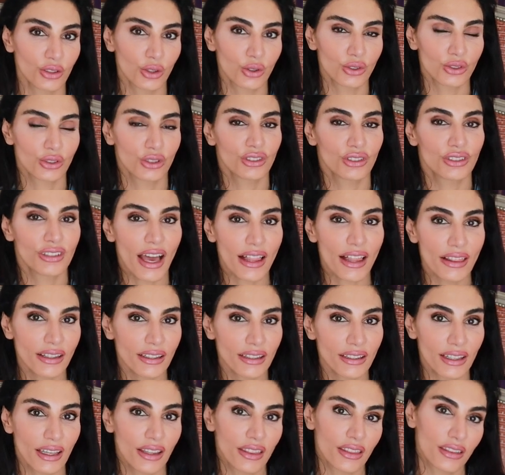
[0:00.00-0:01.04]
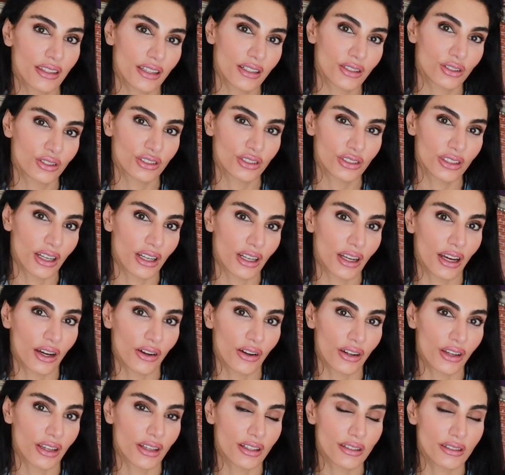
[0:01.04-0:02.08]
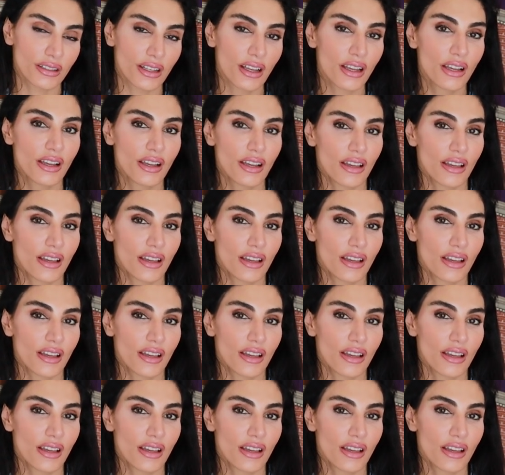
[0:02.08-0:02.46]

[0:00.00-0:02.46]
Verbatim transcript: Those are delicate, thinner skin areas